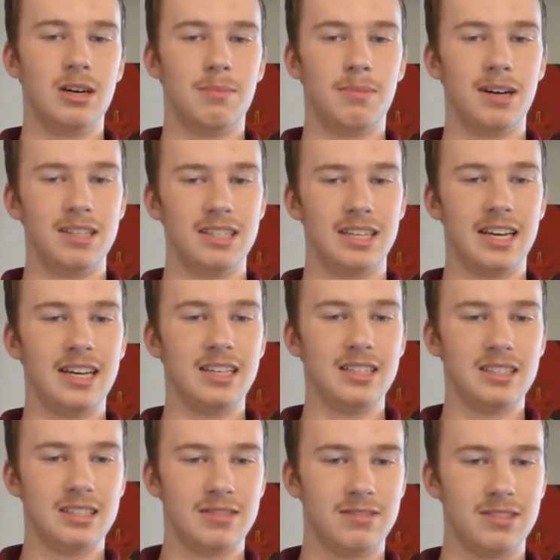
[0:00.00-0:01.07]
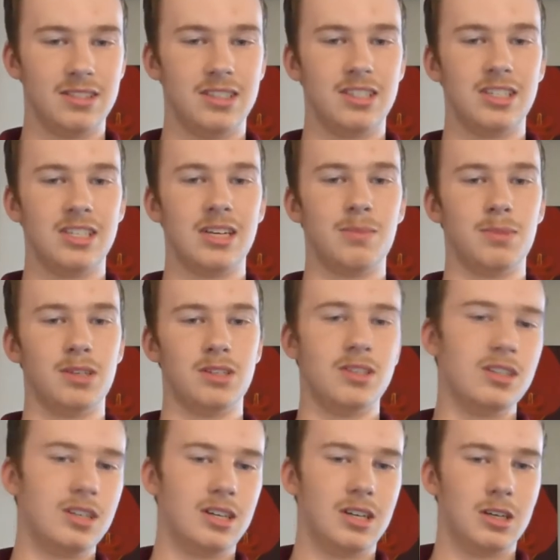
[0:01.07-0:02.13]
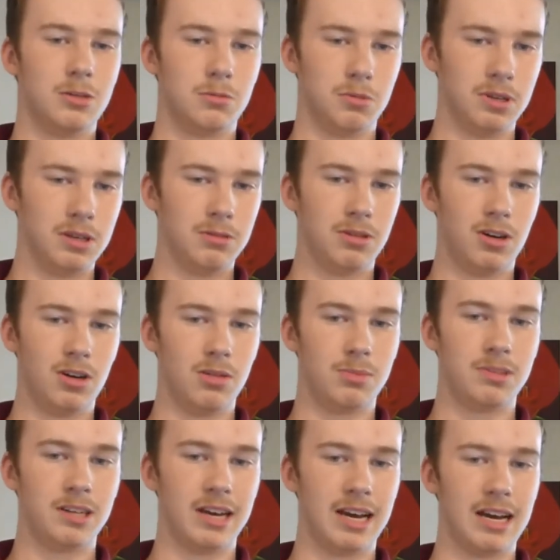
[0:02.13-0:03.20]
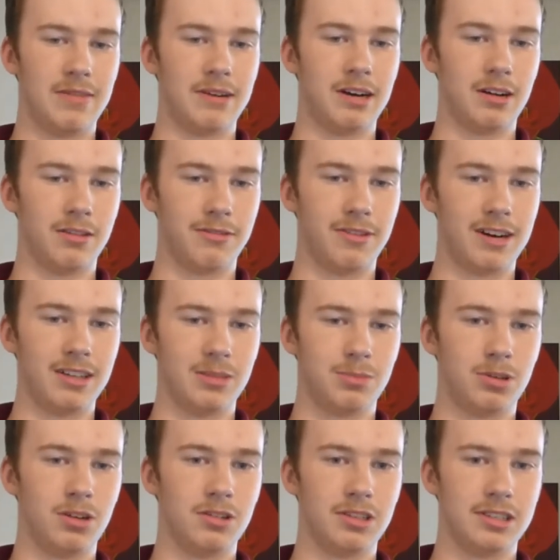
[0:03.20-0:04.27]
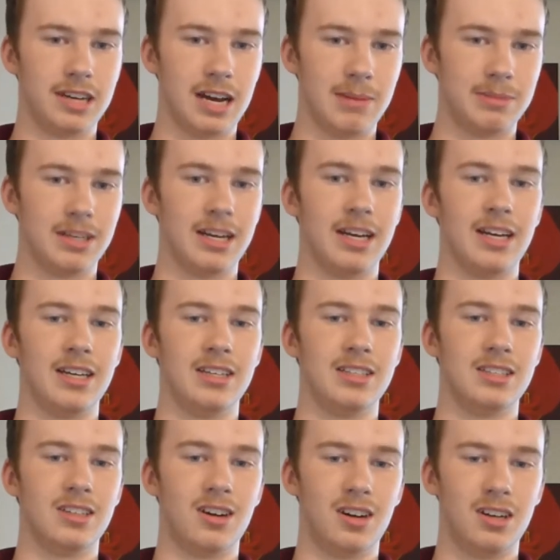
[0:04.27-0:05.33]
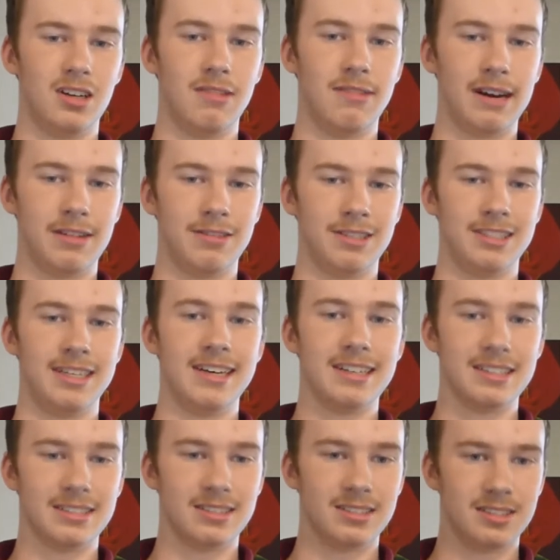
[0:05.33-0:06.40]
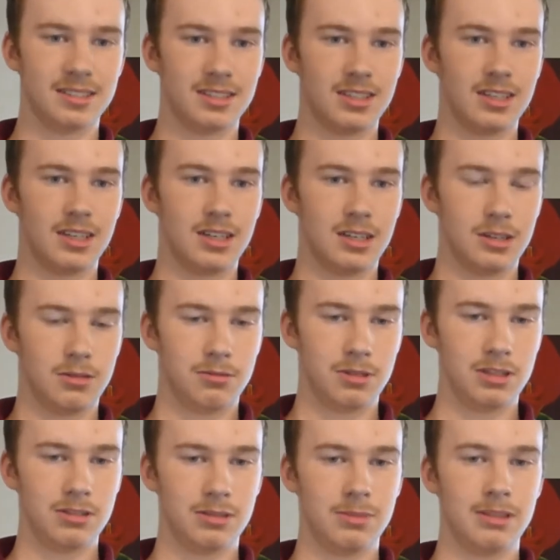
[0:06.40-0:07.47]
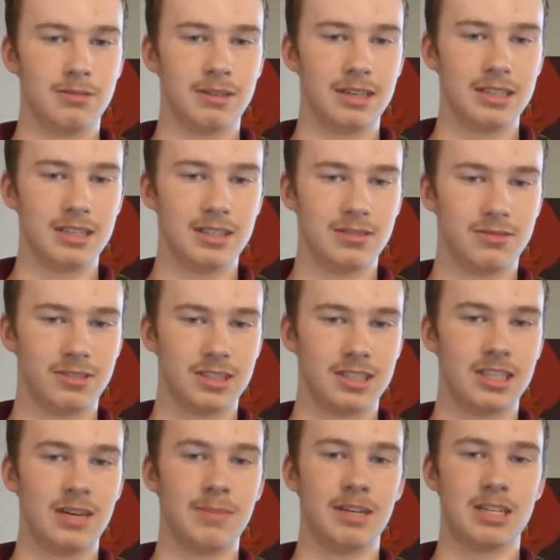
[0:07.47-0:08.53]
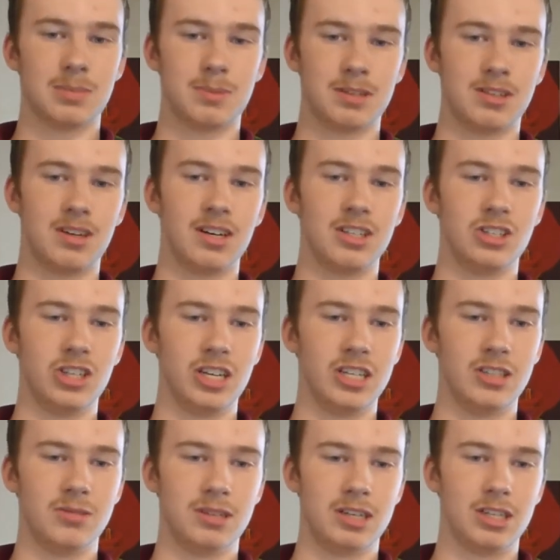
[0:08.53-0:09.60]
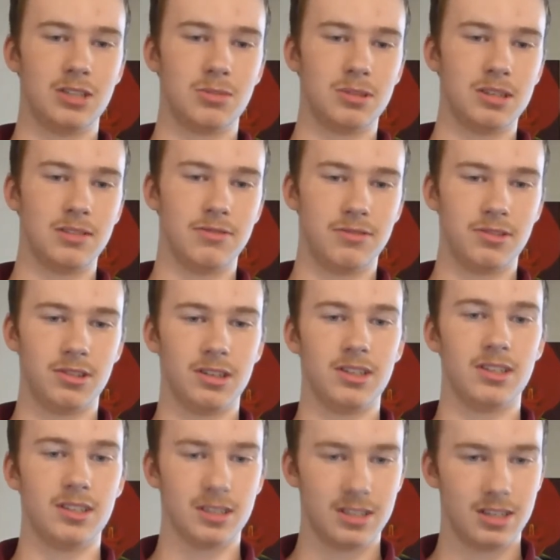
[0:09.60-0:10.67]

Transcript: By the end of December, we hope to have our final prototype and all of our data. We will be ready for the STEM Expo on January 24th.